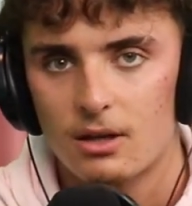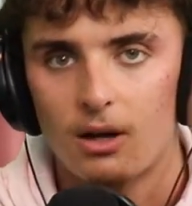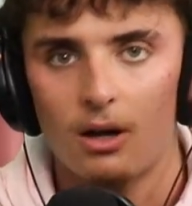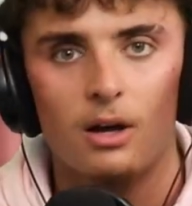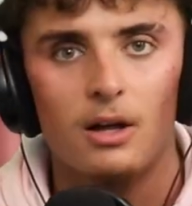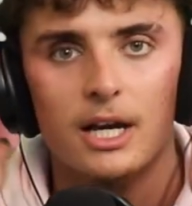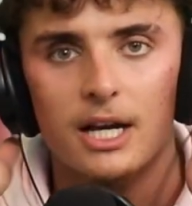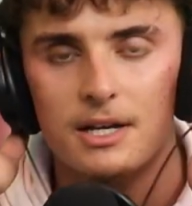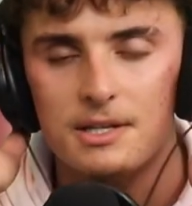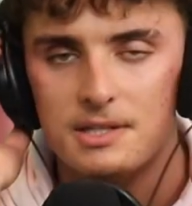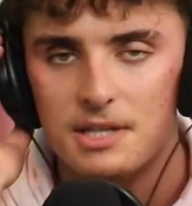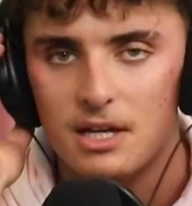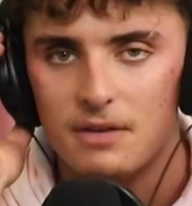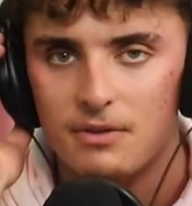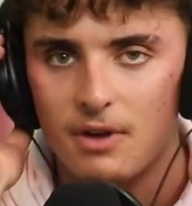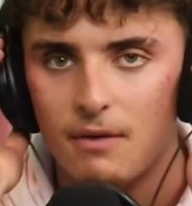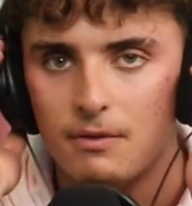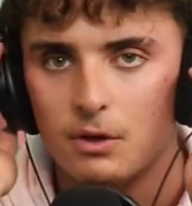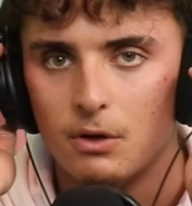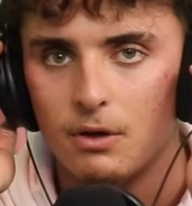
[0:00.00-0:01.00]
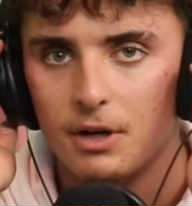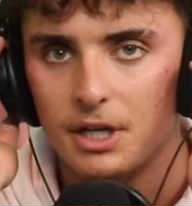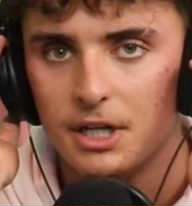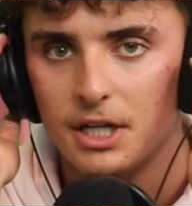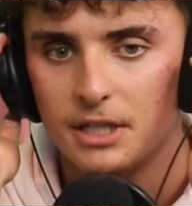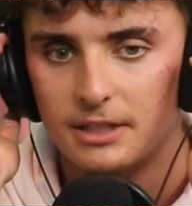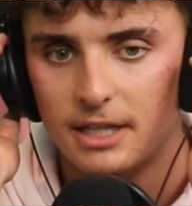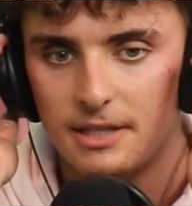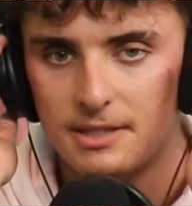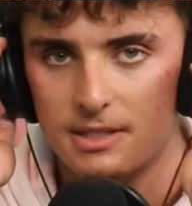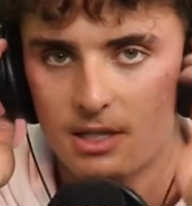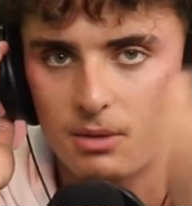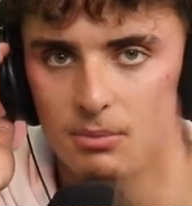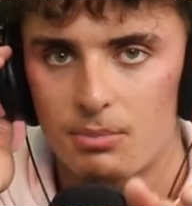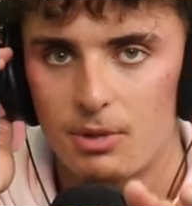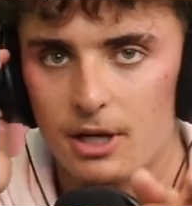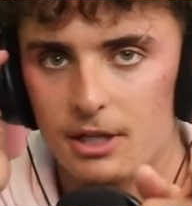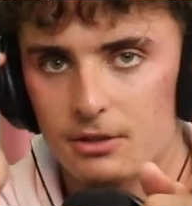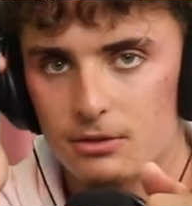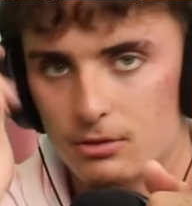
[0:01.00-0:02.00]
Like I said, if you haven't already, hit that sub
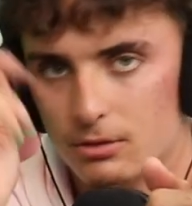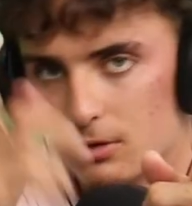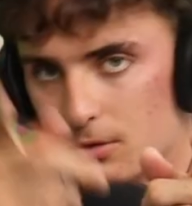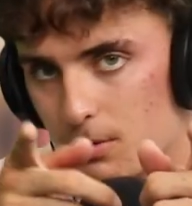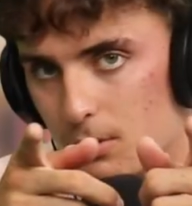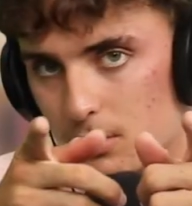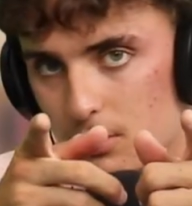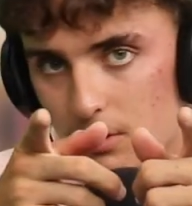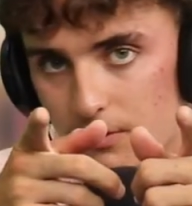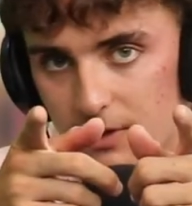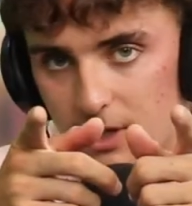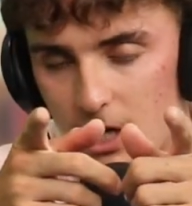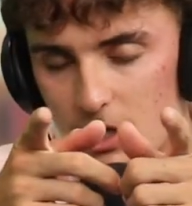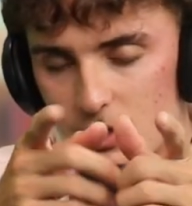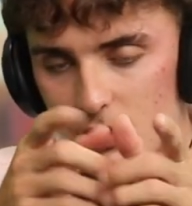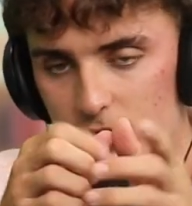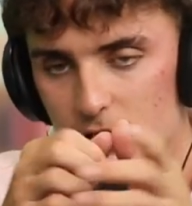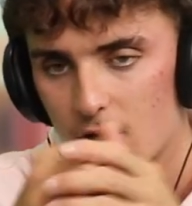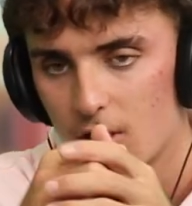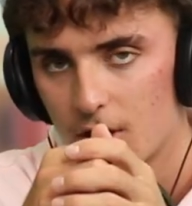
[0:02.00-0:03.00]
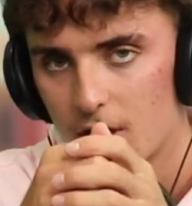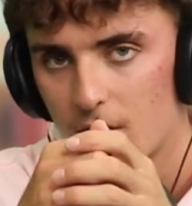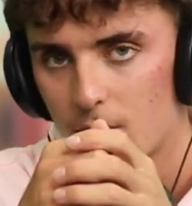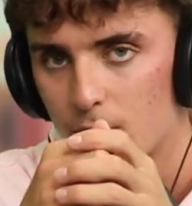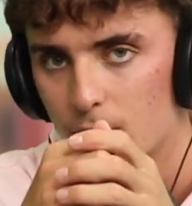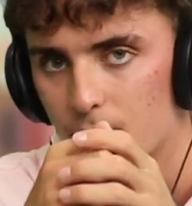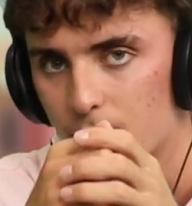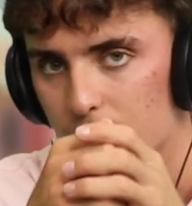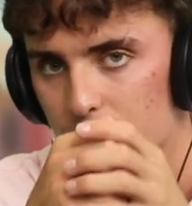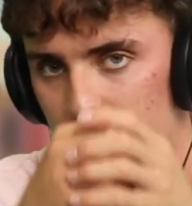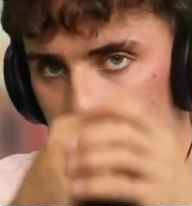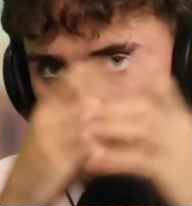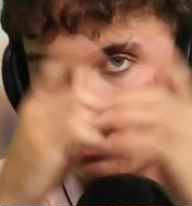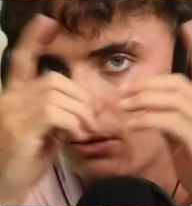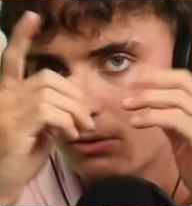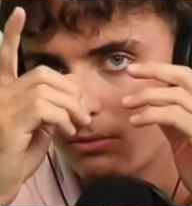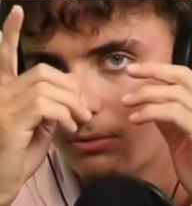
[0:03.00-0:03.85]
button, turn those post notifications on, and we will see you